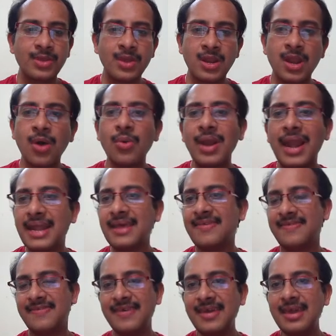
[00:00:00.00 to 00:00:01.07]
now let
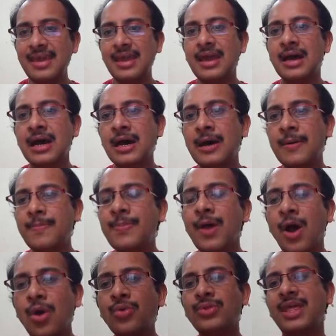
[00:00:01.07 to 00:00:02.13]
us see
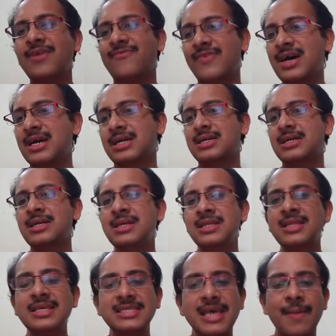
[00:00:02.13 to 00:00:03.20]
how they work.
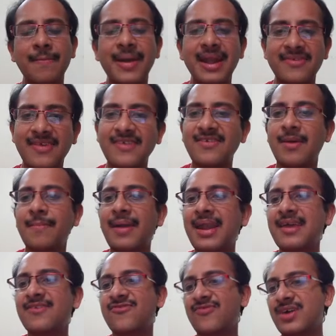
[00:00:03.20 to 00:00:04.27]
Such
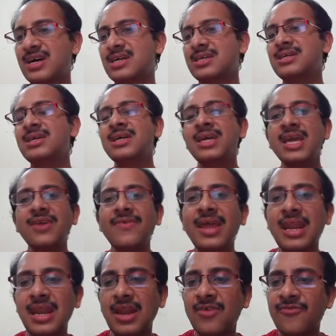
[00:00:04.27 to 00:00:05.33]
embeddings work
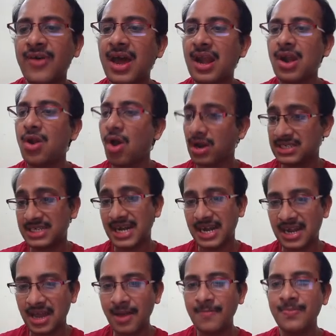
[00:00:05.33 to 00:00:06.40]
even for large
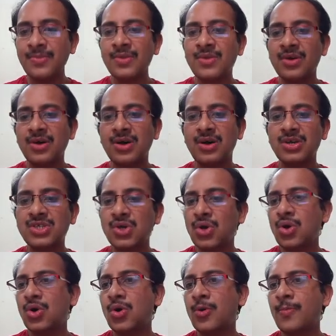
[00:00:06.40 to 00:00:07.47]
data.
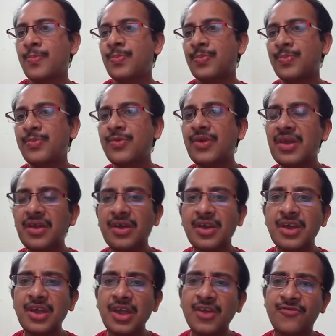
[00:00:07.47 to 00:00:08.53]

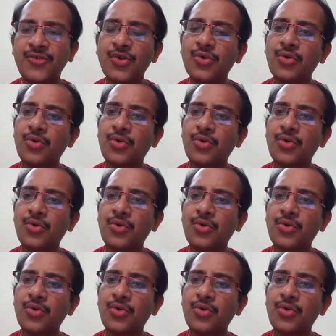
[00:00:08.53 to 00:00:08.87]
If you